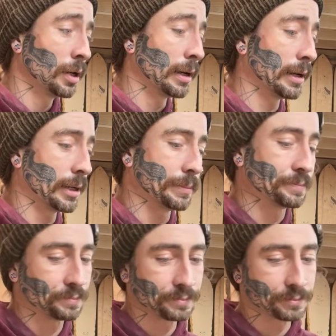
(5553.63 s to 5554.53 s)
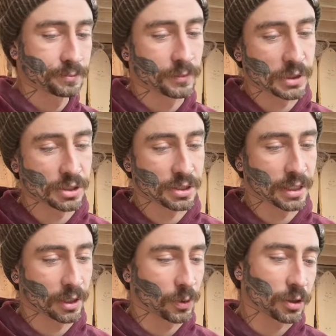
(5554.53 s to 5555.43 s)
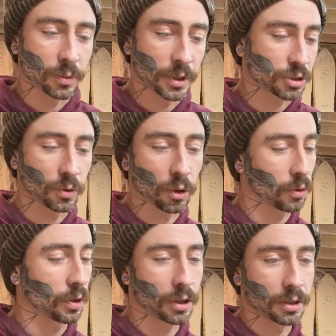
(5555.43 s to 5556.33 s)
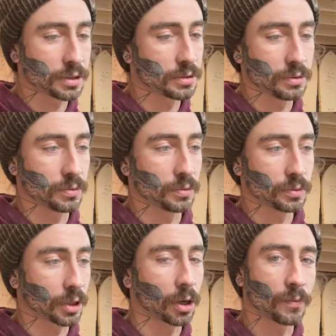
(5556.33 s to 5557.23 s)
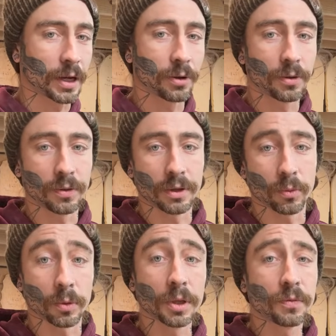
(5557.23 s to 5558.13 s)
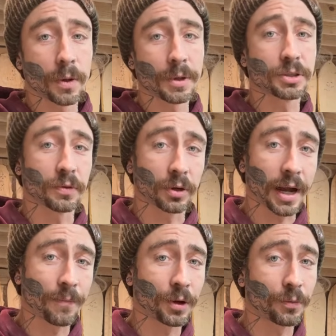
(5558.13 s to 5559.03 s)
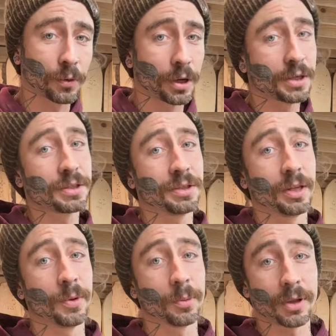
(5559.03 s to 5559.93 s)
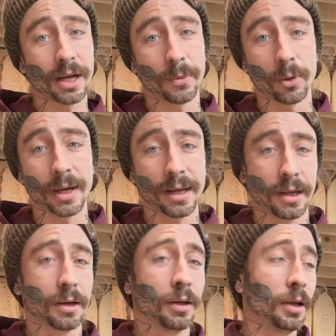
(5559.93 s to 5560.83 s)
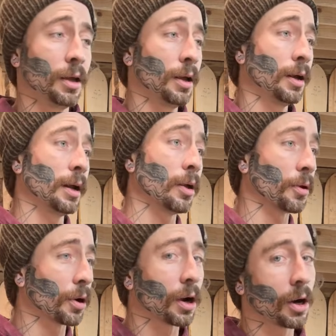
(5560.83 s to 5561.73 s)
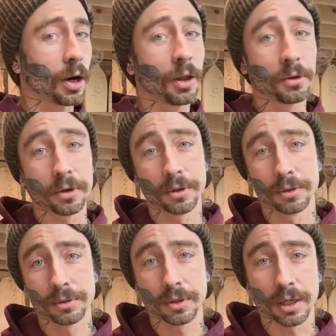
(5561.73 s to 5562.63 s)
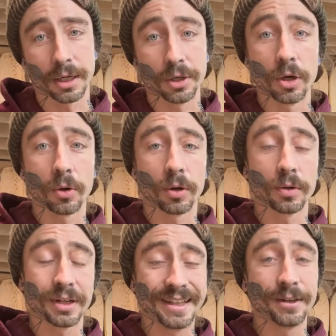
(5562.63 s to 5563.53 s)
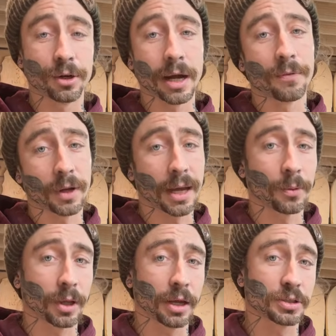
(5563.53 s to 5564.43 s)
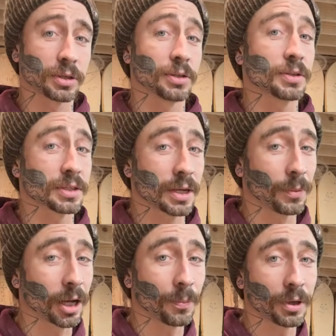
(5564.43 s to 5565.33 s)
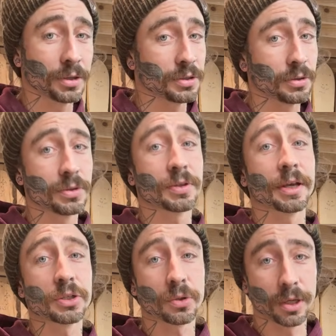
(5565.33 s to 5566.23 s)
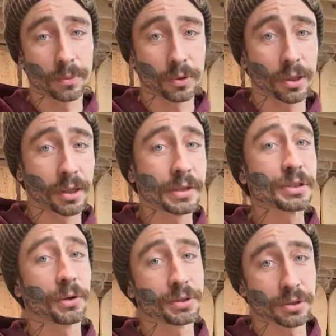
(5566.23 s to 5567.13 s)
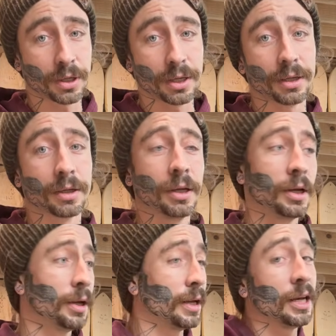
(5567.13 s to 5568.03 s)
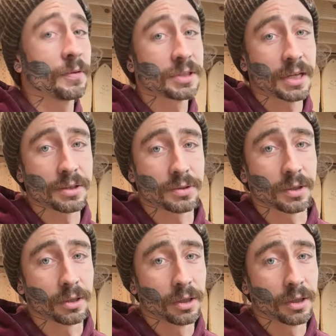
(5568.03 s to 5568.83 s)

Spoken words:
We commission a local artist to carve out the relief image of the graphic for us, then we apply them all by hand. And now there are other no heat graphic applications that some companies use, like screen printing, silk screening, and even stenciling.